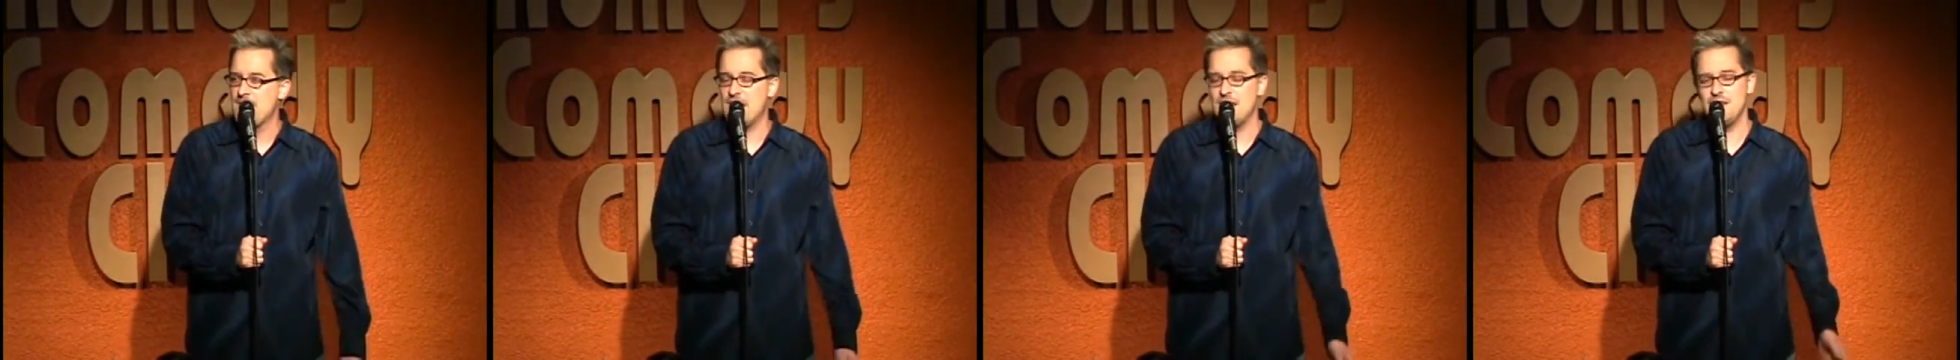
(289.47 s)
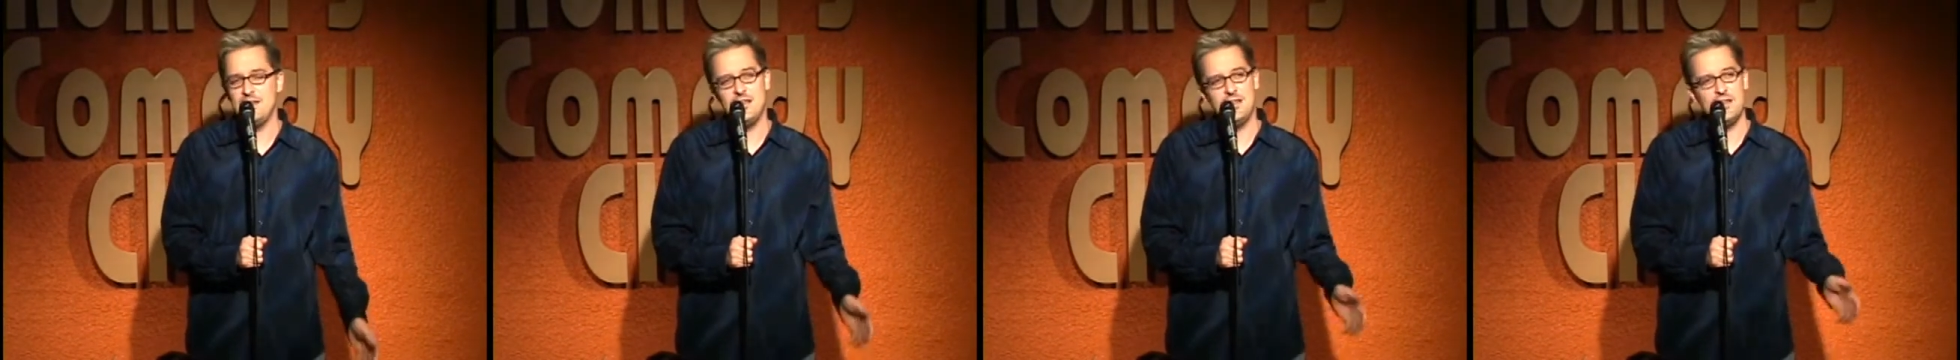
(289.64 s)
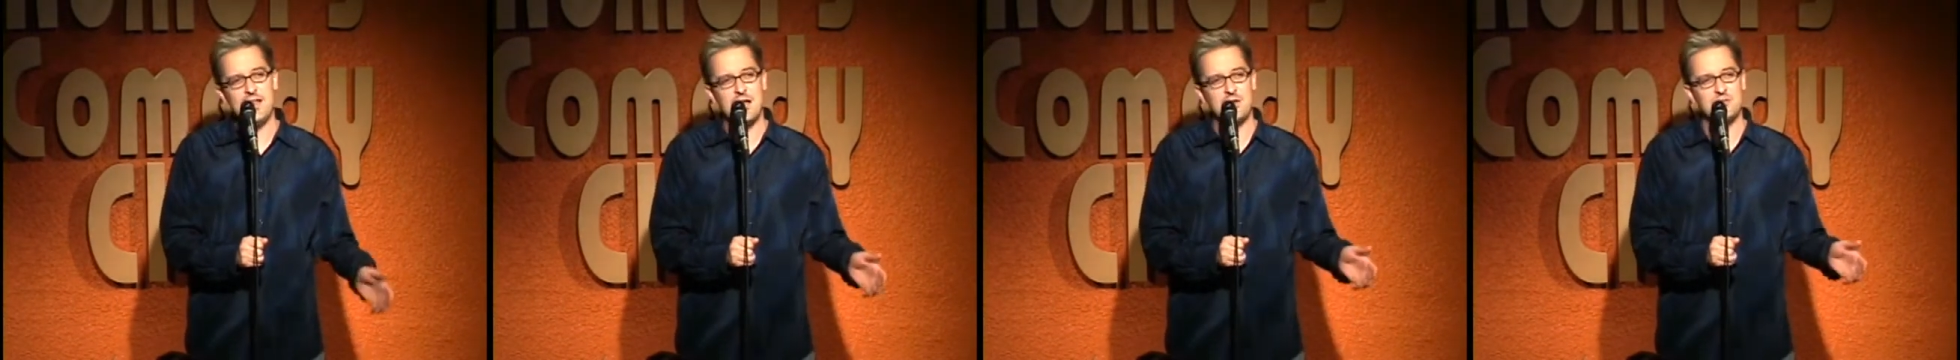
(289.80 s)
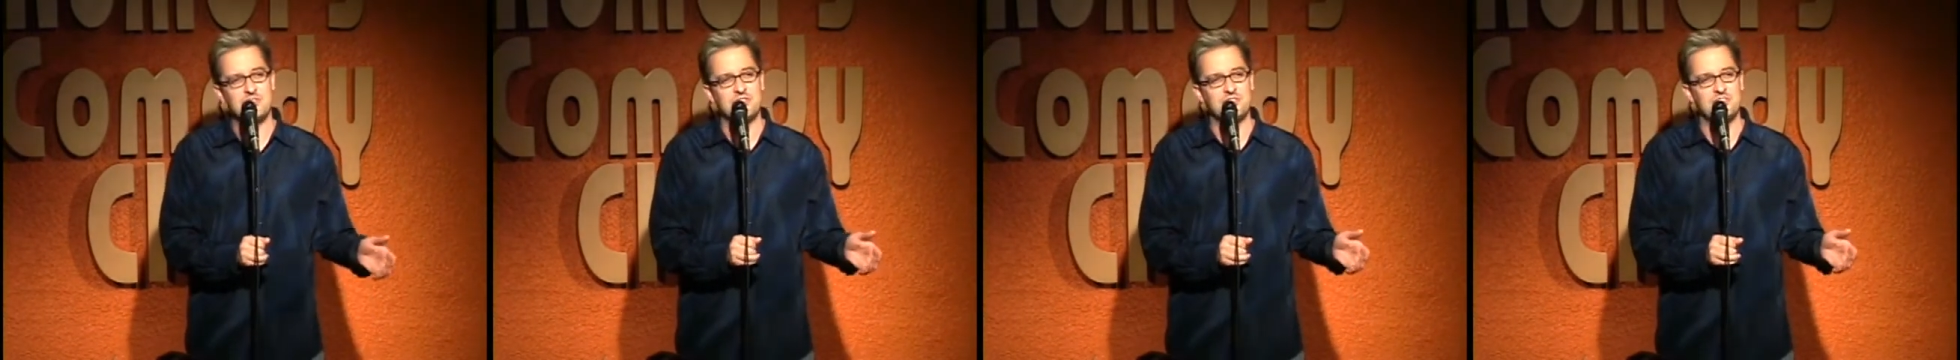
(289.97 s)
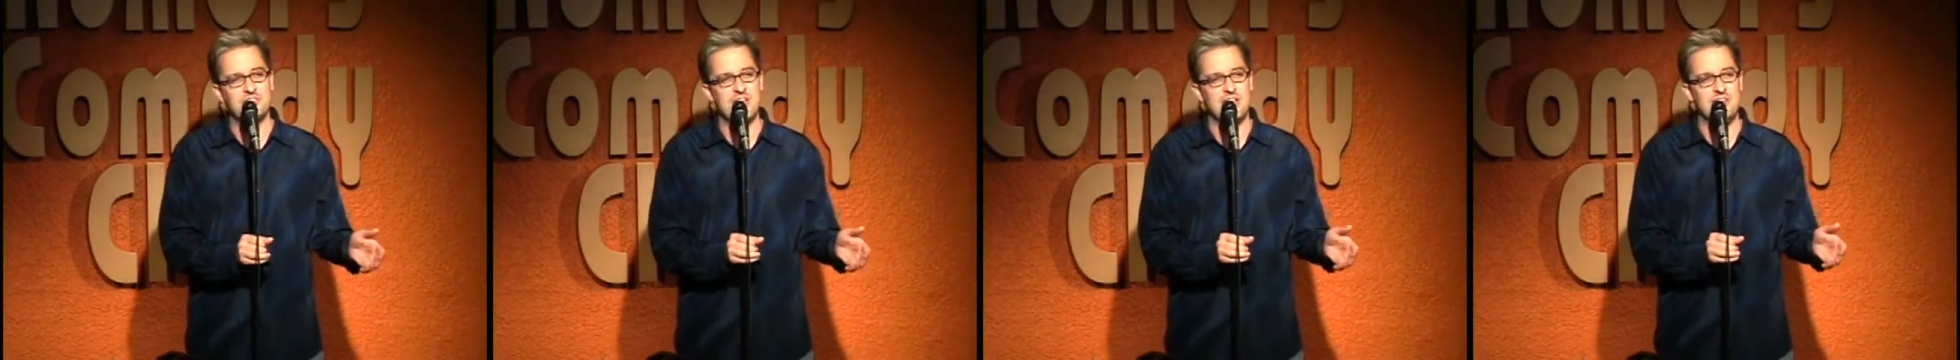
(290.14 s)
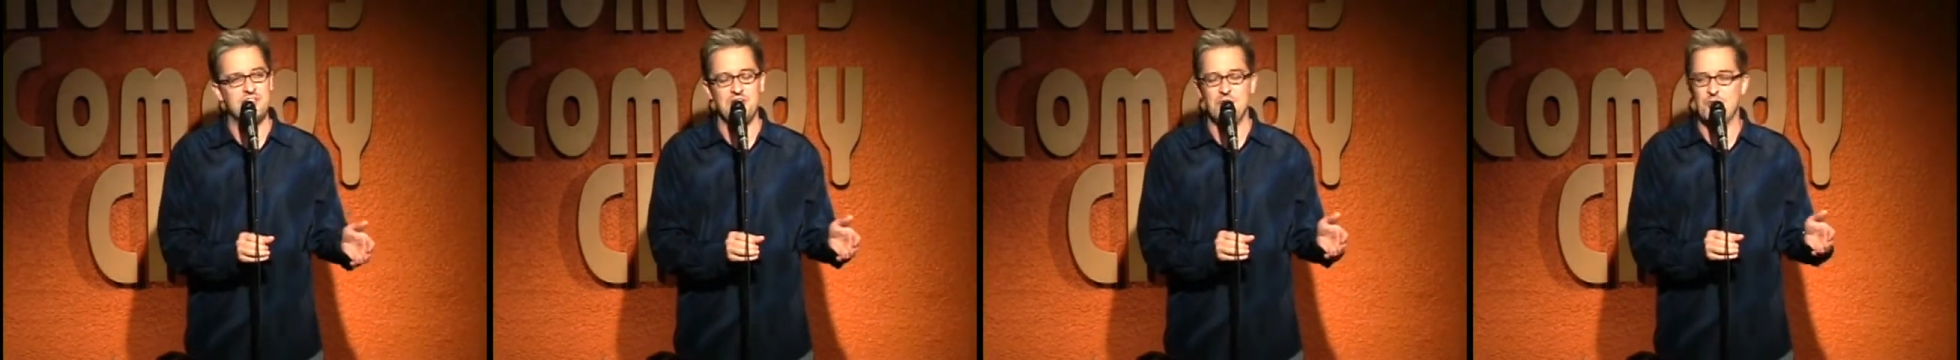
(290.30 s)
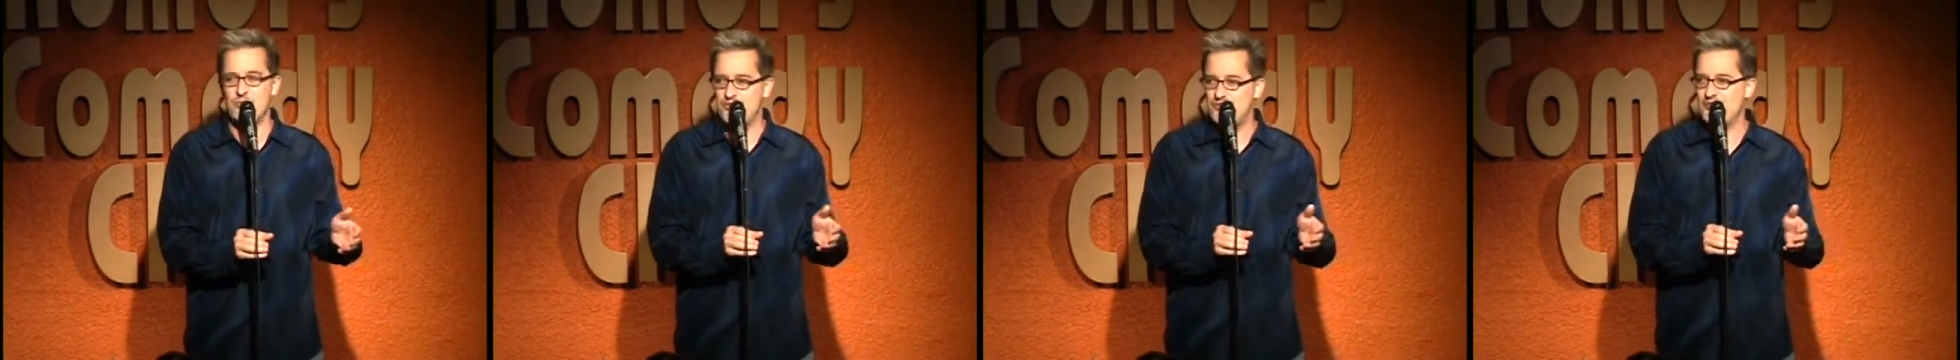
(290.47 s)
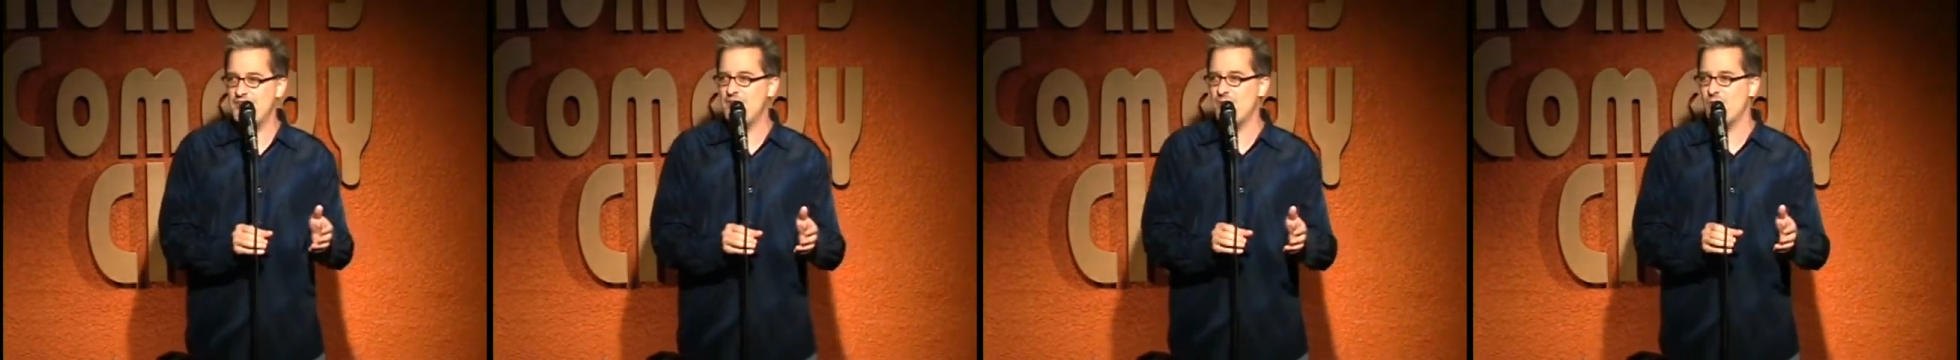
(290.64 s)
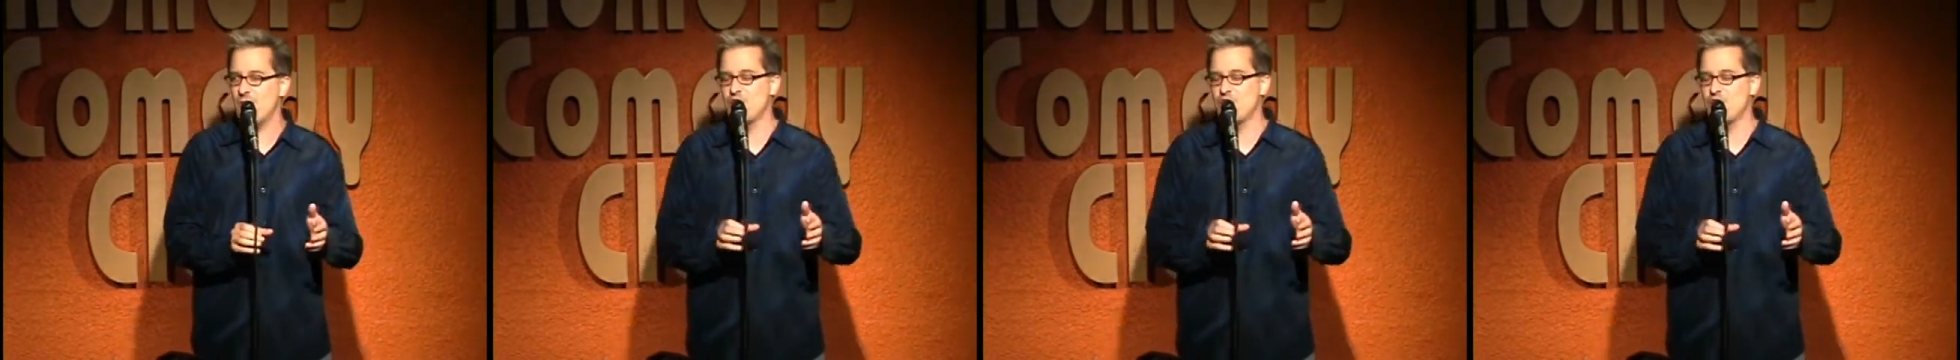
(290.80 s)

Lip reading: And the announcer said, you know, Sid,